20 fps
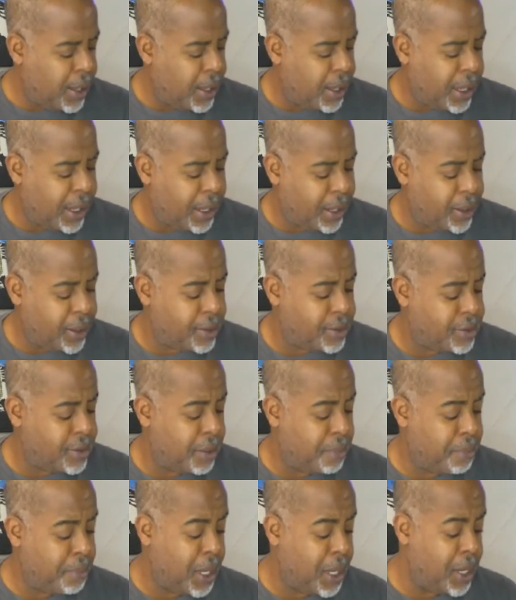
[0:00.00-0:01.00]
I
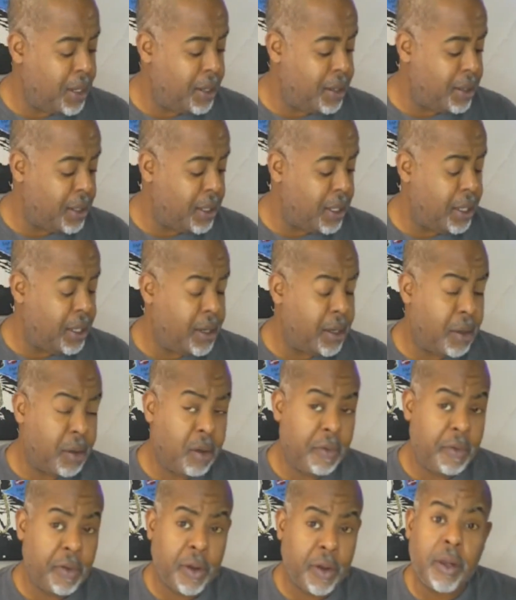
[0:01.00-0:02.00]
guess I might lean
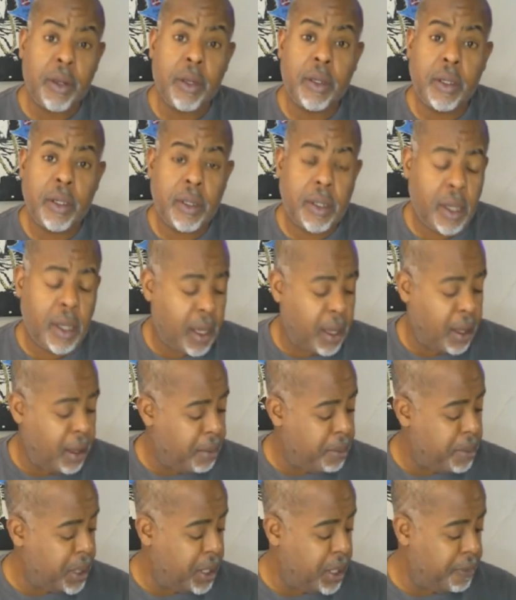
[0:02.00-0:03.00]
over,
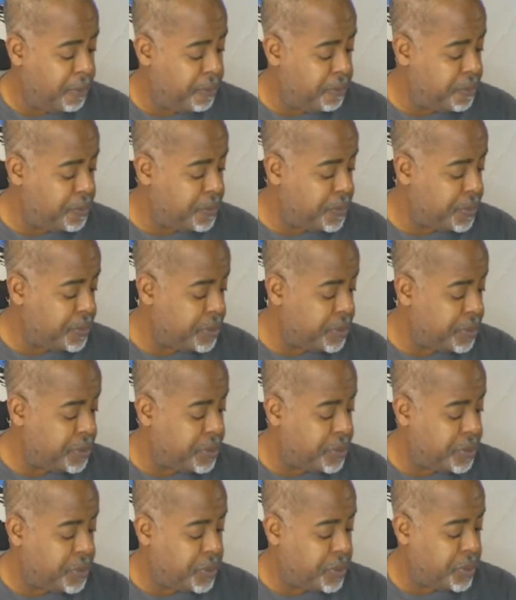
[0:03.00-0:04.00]
but
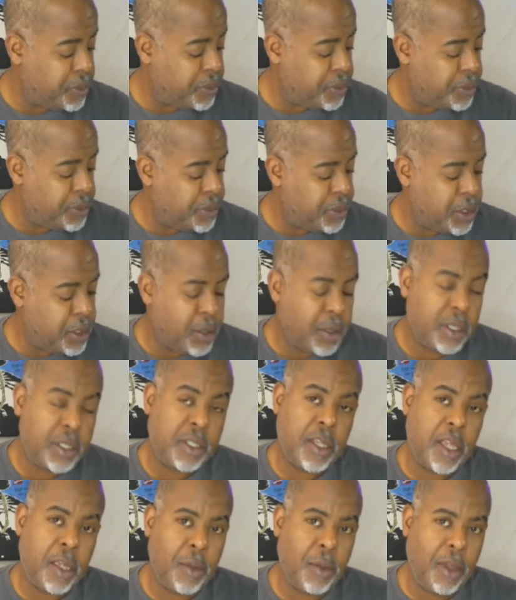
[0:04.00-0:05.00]
of
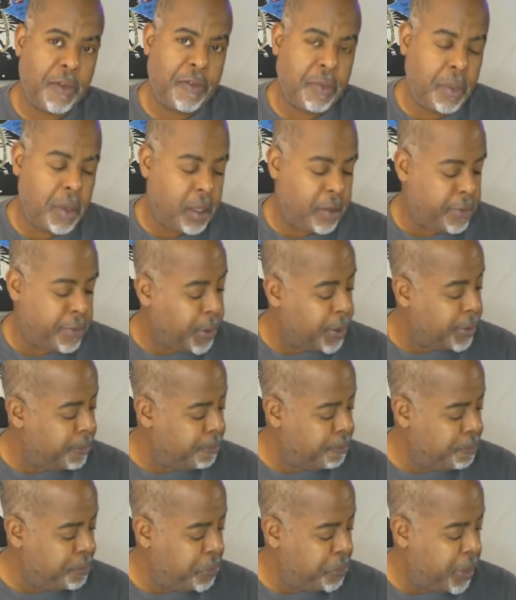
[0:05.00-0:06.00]
course, stay away from this
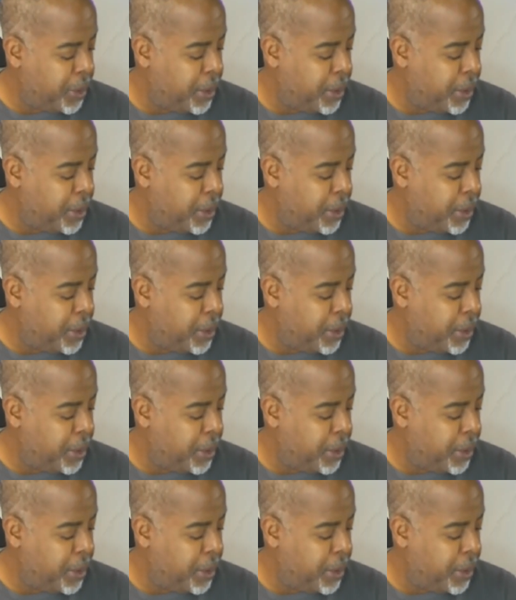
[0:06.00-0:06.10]
one.